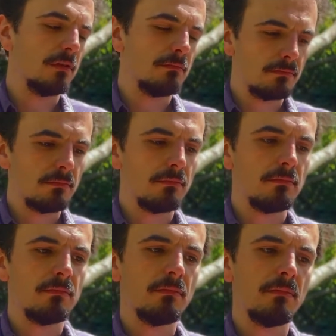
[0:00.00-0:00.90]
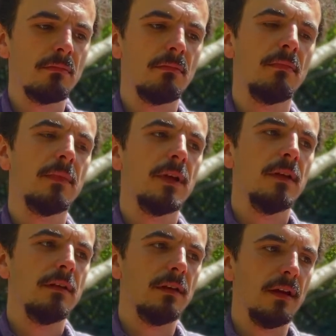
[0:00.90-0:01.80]

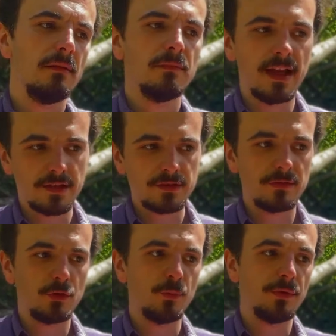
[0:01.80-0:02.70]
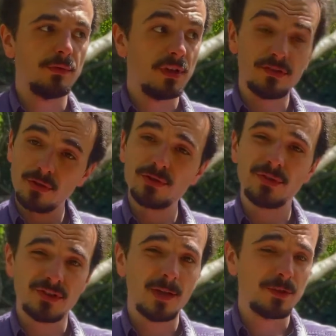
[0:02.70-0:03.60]
Okay, next group of 3 is also the
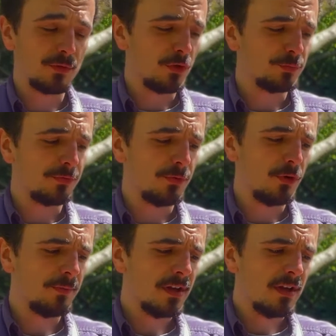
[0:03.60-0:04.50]
same as it was before.